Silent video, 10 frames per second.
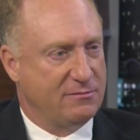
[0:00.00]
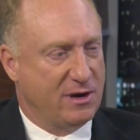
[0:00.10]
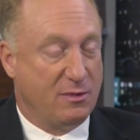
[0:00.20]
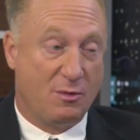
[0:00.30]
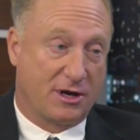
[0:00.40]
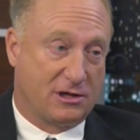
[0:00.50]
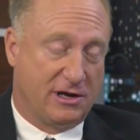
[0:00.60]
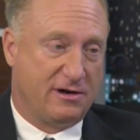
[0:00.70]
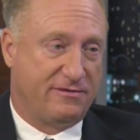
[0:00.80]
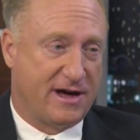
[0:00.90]
And we want to
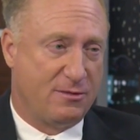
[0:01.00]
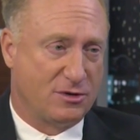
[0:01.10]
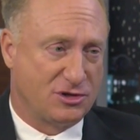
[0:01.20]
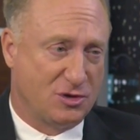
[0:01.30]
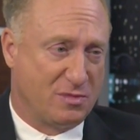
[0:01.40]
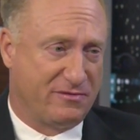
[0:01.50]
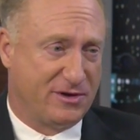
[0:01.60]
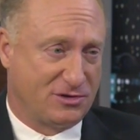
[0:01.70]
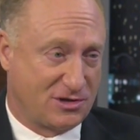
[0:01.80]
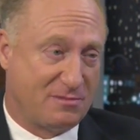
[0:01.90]
clarify what
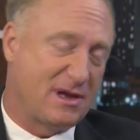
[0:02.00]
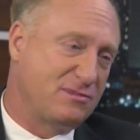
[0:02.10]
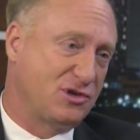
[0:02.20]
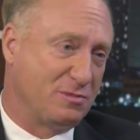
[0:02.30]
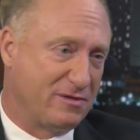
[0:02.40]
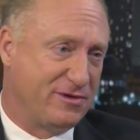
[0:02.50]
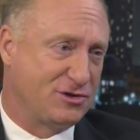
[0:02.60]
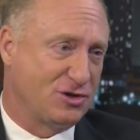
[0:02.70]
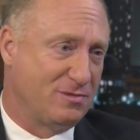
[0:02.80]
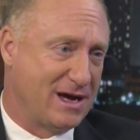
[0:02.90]
superficial, sometimes
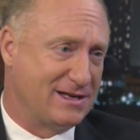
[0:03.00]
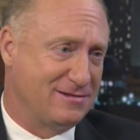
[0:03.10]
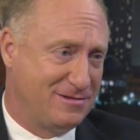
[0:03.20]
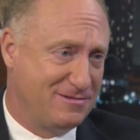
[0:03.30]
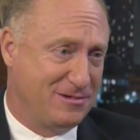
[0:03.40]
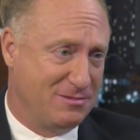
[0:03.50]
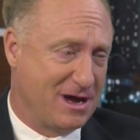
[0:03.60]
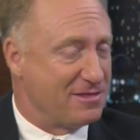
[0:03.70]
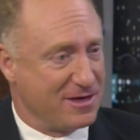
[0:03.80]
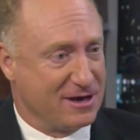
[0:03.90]
superficial might you
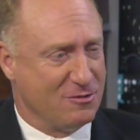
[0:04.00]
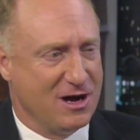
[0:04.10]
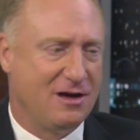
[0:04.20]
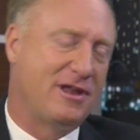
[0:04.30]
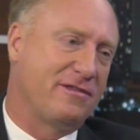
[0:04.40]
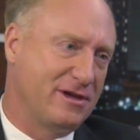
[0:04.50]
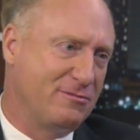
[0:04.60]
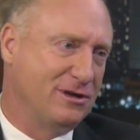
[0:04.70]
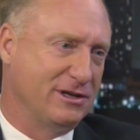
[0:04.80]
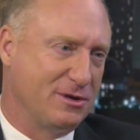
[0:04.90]
might think, well,
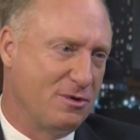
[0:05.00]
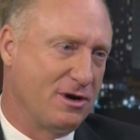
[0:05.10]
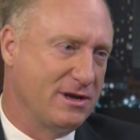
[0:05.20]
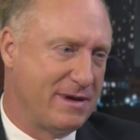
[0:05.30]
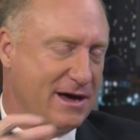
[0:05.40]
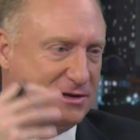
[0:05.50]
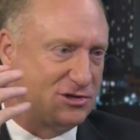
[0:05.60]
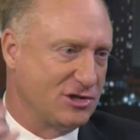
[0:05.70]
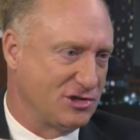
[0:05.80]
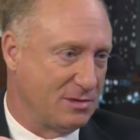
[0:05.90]
nothing really to worry about, it's
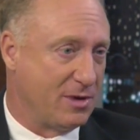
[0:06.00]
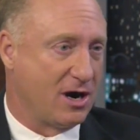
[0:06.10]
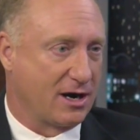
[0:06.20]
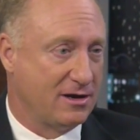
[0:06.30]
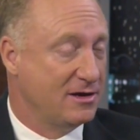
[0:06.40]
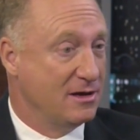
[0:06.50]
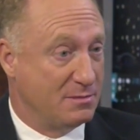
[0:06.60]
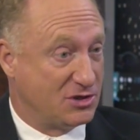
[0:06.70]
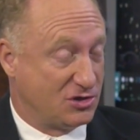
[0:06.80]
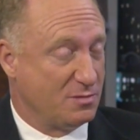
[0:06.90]
just a mark.
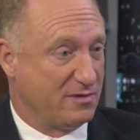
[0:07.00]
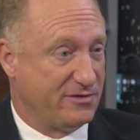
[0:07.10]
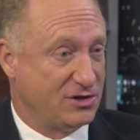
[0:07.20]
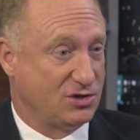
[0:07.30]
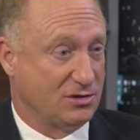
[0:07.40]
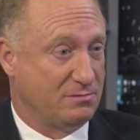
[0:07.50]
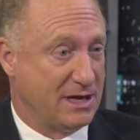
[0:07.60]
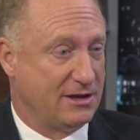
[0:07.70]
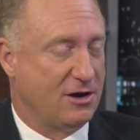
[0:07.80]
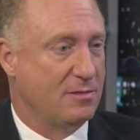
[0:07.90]
But superficial
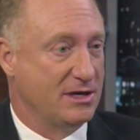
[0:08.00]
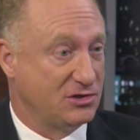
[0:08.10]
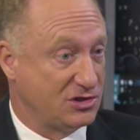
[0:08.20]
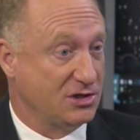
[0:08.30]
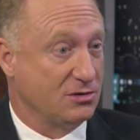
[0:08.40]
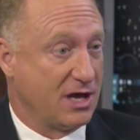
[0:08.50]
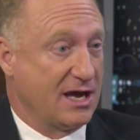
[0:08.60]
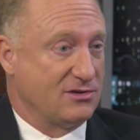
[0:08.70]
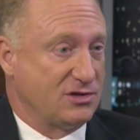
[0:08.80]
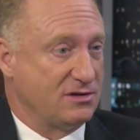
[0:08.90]
melanoma is still
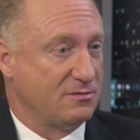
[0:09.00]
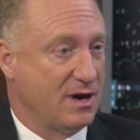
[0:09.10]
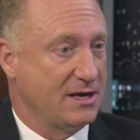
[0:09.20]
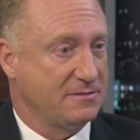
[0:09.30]
cancer, right?